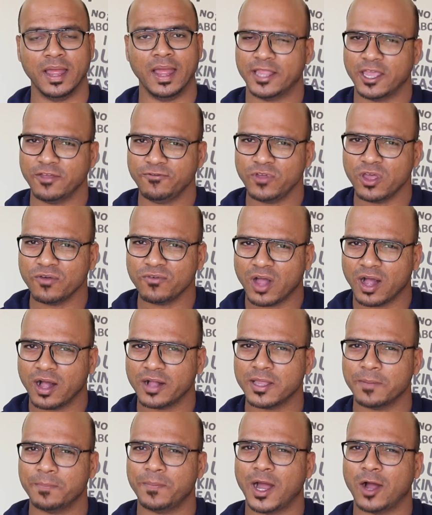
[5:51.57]
Now if you
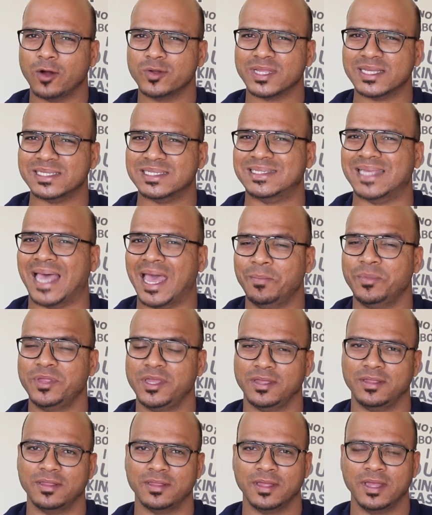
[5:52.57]
heard about
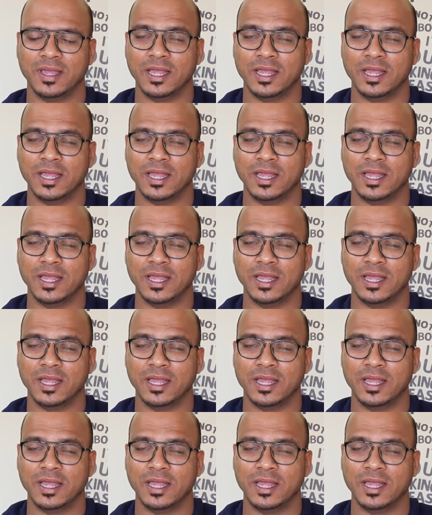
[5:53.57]
Xamarin.